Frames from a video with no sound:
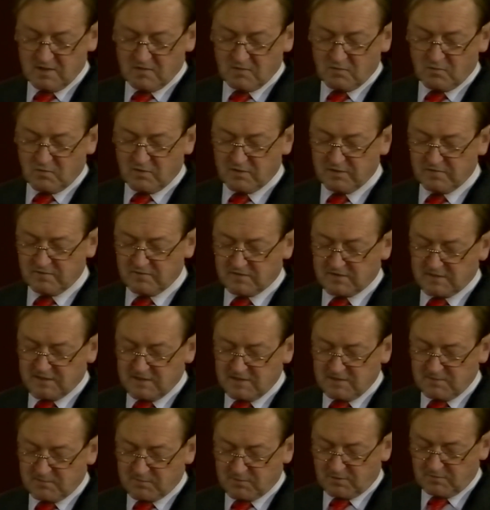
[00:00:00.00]
One of the
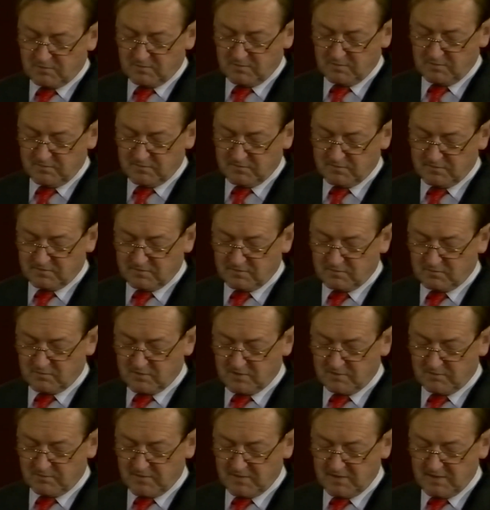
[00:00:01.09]
key problems is that we are
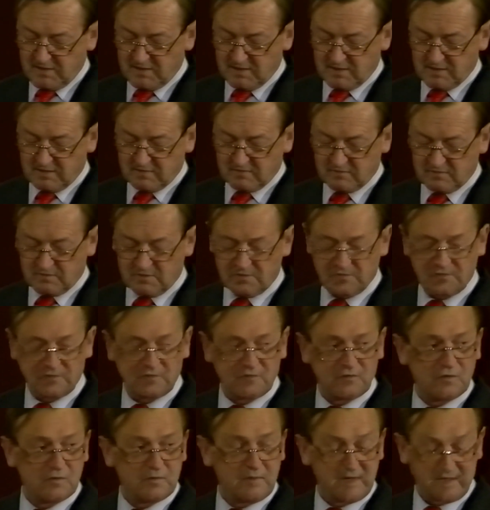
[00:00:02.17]
paying ourselves
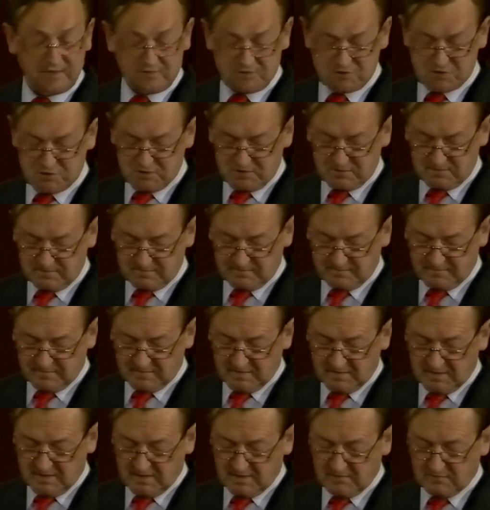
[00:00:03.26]
too much
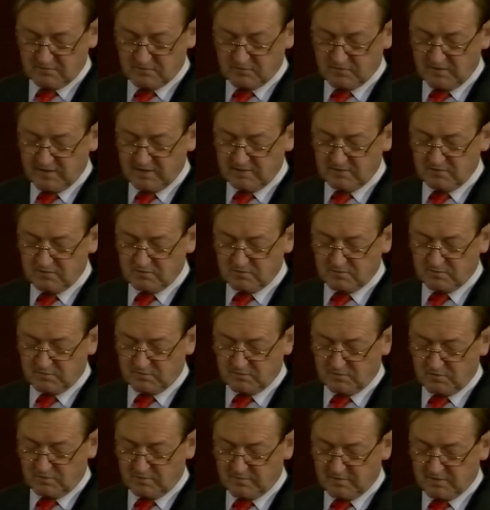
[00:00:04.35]
and trying to
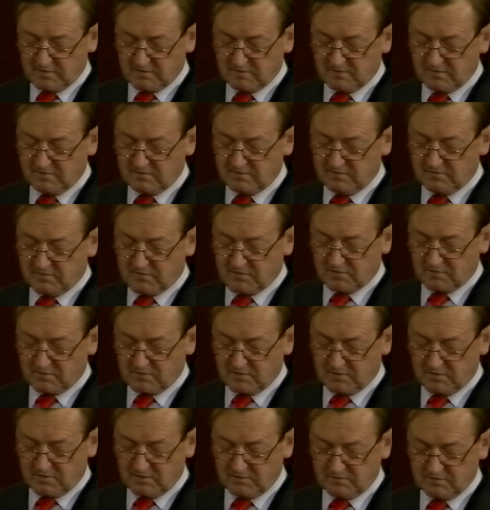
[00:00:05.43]
absorb excessive
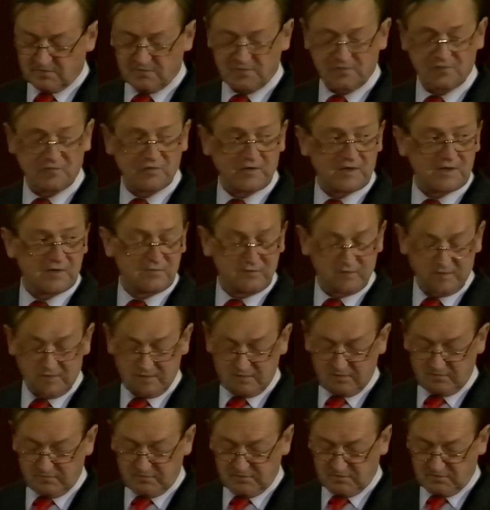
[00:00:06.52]
on-costs and structured
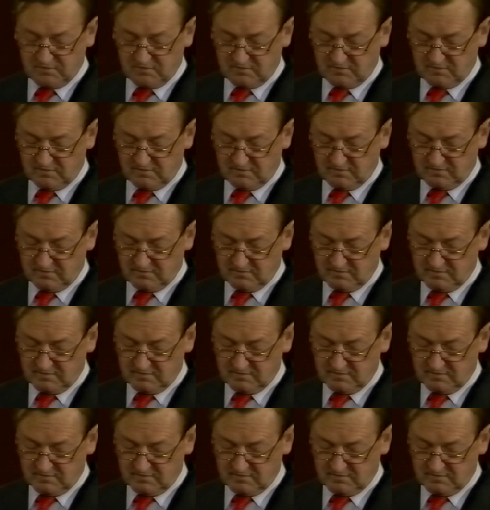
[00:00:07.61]
inefficiencies.